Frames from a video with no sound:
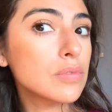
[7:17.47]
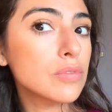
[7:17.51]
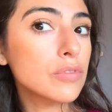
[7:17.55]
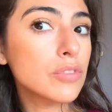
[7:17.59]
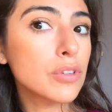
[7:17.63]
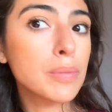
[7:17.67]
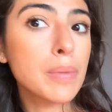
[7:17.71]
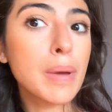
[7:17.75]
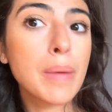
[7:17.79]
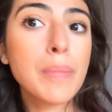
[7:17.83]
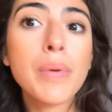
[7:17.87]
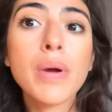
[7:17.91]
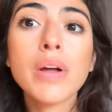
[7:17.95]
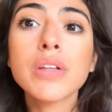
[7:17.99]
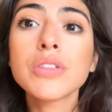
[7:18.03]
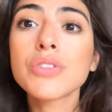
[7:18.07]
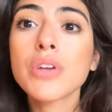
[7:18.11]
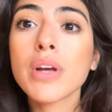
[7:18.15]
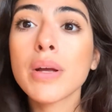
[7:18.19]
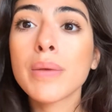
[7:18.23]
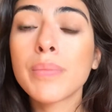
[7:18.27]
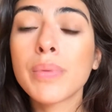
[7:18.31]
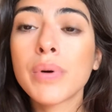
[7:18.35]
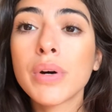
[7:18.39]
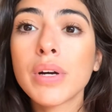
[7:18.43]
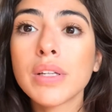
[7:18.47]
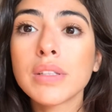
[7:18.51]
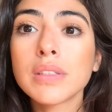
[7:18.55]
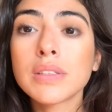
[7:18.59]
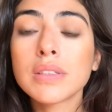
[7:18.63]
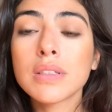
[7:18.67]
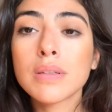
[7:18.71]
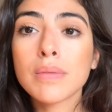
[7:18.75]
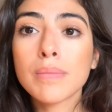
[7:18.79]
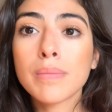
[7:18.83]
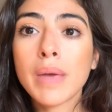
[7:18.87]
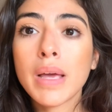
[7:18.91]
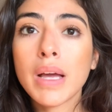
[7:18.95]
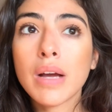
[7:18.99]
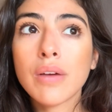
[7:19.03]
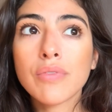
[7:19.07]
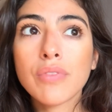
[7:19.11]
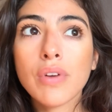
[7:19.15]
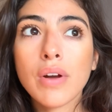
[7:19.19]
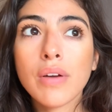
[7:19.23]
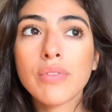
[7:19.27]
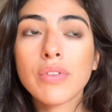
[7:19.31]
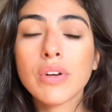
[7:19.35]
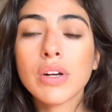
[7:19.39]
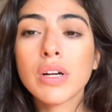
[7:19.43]
for my bronzer, I put Makeup
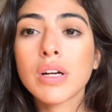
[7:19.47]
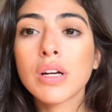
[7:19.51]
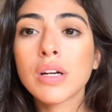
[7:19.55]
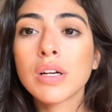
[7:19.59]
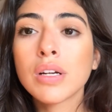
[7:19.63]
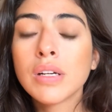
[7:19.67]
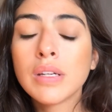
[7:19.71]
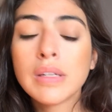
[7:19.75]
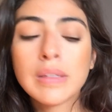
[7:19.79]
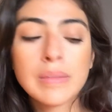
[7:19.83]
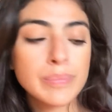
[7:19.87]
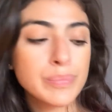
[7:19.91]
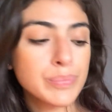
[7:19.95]
Forever